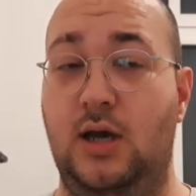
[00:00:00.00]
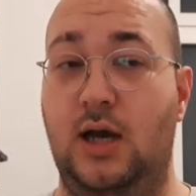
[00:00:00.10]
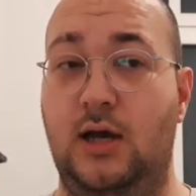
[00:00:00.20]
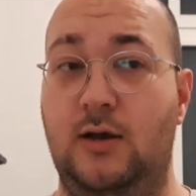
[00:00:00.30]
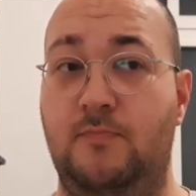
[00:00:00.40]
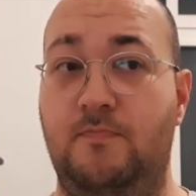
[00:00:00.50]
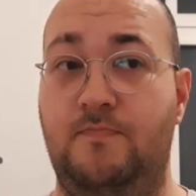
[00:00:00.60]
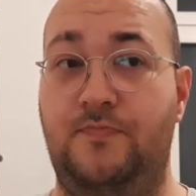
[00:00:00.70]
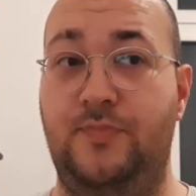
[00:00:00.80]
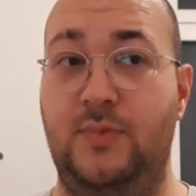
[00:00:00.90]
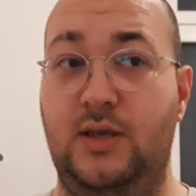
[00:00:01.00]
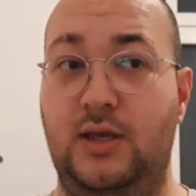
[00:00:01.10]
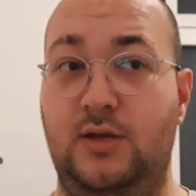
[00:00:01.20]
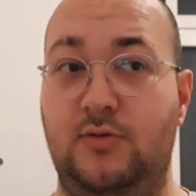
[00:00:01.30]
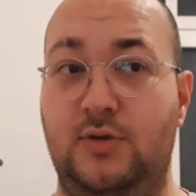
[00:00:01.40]
um,
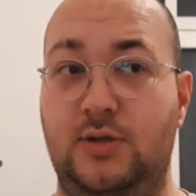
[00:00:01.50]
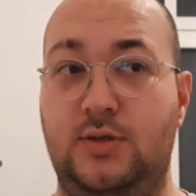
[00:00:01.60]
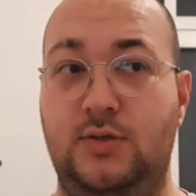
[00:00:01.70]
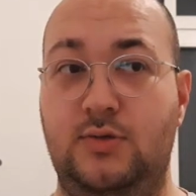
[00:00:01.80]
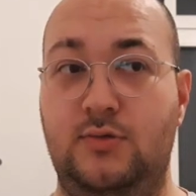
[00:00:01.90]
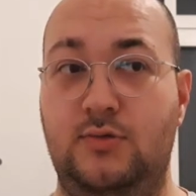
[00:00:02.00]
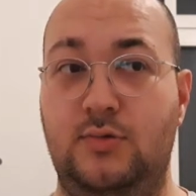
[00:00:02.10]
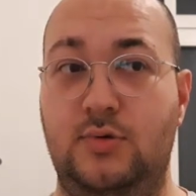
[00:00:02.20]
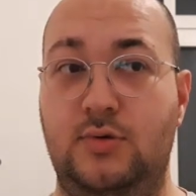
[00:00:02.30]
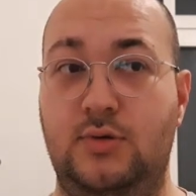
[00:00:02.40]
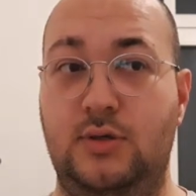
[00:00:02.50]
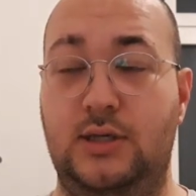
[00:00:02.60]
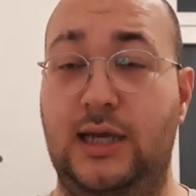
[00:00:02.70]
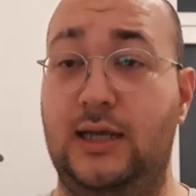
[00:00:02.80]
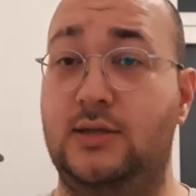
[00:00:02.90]
in order to
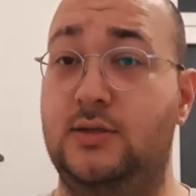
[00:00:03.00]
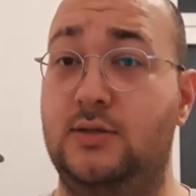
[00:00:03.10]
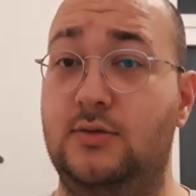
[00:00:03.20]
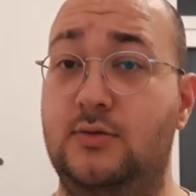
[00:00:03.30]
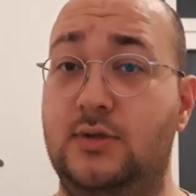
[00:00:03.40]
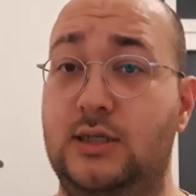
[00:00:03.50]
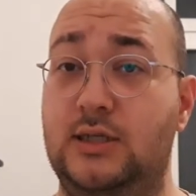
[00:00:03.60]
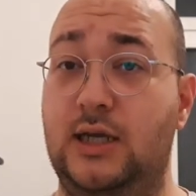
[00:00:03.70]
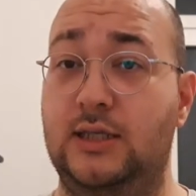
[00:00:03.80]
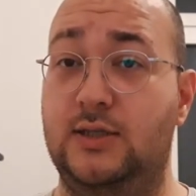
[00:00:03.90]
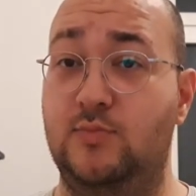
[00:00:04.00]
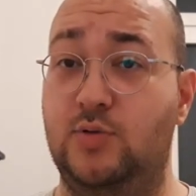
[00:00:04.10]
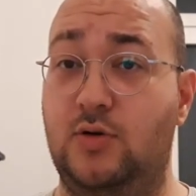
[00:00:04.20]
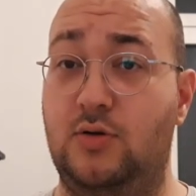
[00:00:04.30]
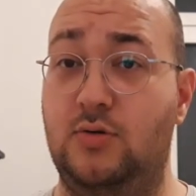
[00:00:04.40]
get to the instant
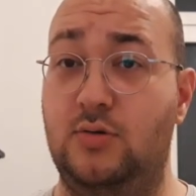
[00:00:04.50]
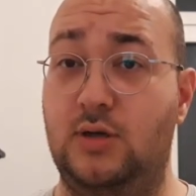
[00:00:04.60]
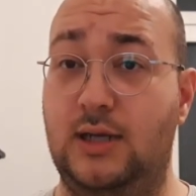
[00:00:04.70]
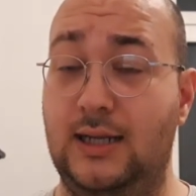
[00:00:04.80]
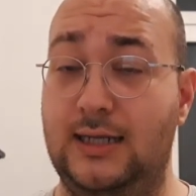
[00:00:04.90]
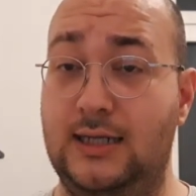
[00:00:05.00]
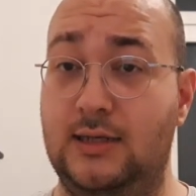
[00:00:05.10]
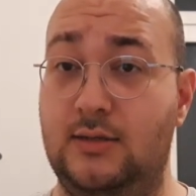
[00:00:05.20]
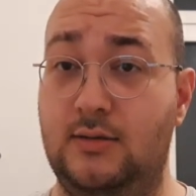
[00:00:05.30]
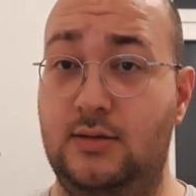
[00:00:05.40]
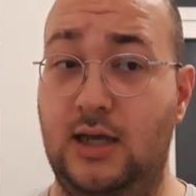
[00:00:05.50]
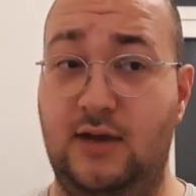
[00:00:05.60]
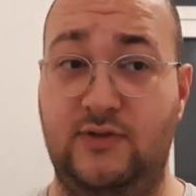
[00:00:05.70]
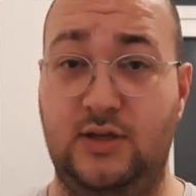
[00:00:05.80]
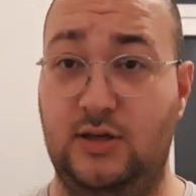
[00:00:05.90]
pot, clean it, get
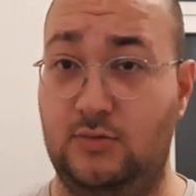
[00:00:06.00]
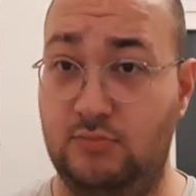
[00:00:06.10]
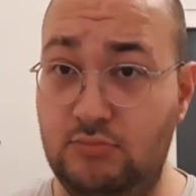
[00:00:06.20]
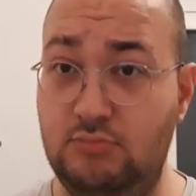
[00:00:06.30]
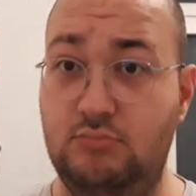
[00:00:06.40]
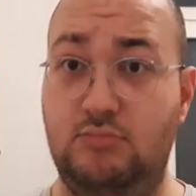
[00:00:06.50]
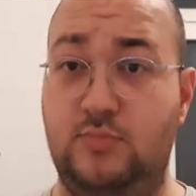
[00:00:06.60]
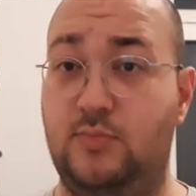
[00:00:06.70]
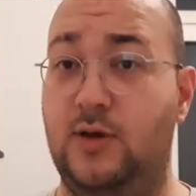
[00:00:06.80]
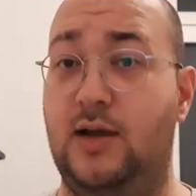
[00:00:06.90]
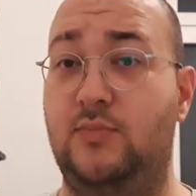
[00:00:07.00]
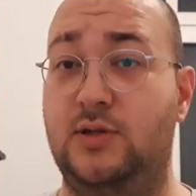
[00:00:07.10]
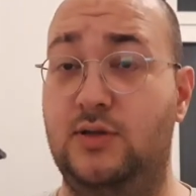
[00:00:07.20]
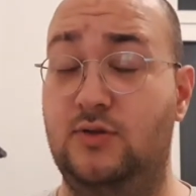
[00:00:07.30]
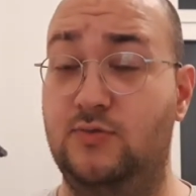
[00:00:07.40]
everything
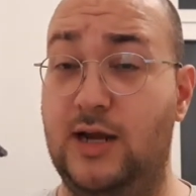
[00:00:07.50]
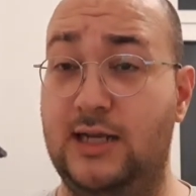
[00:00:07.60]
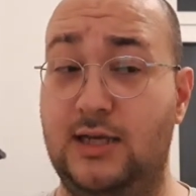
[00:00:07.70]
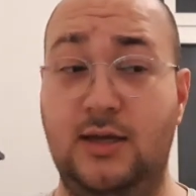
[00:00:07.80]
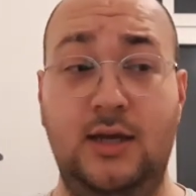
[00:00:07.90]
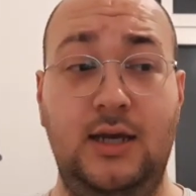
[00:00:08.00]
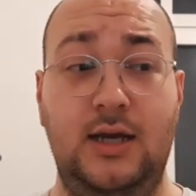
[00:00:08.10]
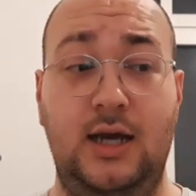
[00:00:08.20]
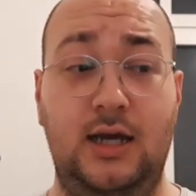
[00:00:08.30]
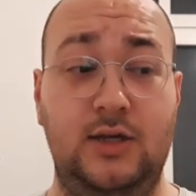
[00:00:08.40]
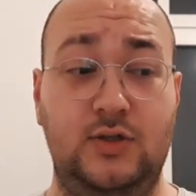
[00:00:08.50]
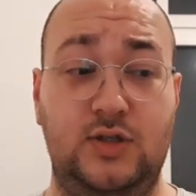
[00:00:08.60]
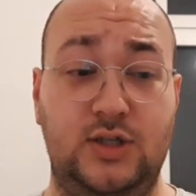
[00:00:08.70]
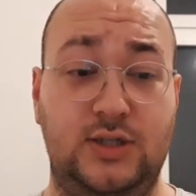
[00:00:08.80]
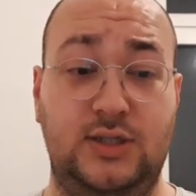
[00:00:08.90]
prepped and ready, and
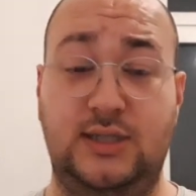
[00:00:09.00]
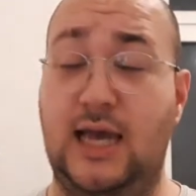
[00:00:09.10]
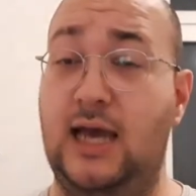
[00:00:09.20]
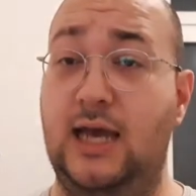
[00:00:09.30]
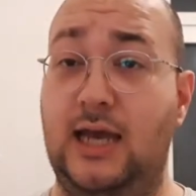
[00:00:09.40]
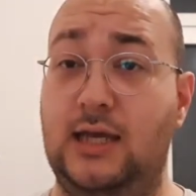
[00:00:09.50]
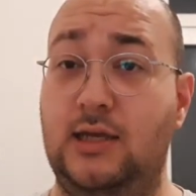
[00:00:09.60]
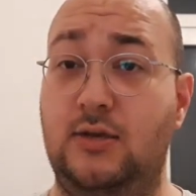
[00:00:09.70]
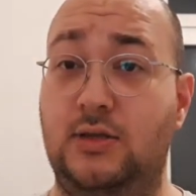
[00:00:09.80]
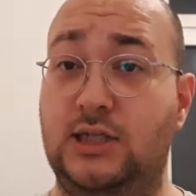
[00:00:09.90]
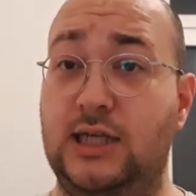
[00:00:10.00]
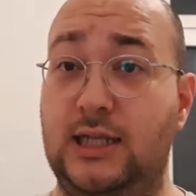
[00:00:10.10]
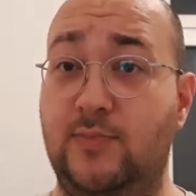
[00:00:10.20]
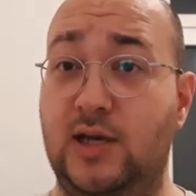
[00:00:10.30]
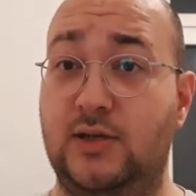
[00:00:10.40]
just set a
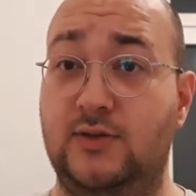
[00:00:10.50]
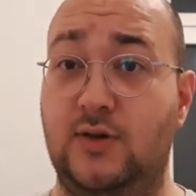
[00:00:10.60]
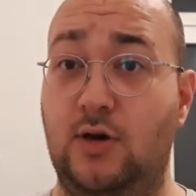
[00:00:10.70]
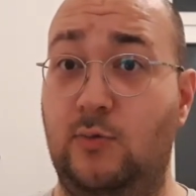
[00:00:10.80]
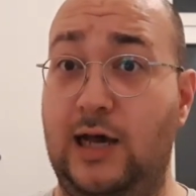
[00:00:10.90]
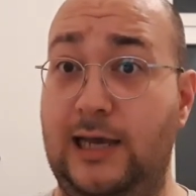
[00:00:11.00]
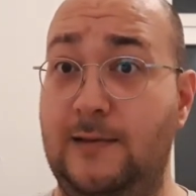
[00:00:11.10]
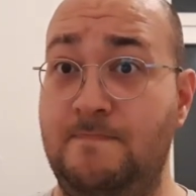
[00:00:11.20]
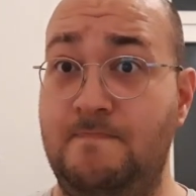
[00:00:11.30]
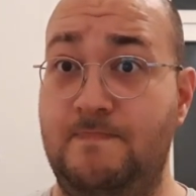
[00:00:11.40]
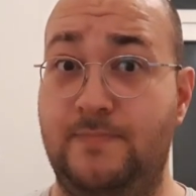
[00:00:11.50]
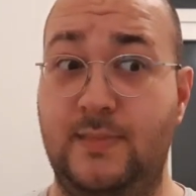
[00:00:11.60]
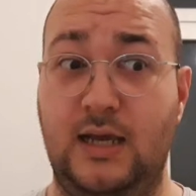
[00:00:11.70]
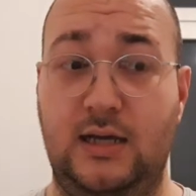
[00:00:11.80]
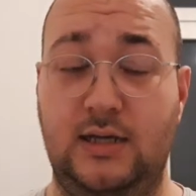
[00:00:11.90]
chili mix away.
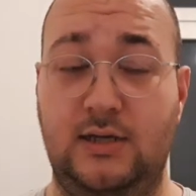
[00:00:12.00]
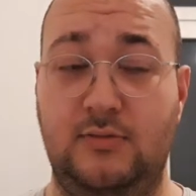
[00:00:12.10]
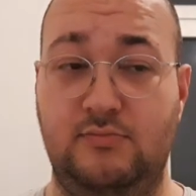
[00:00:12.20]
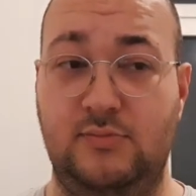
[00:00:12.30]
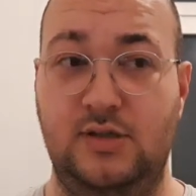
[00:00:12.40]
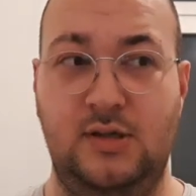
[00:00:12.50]
Um,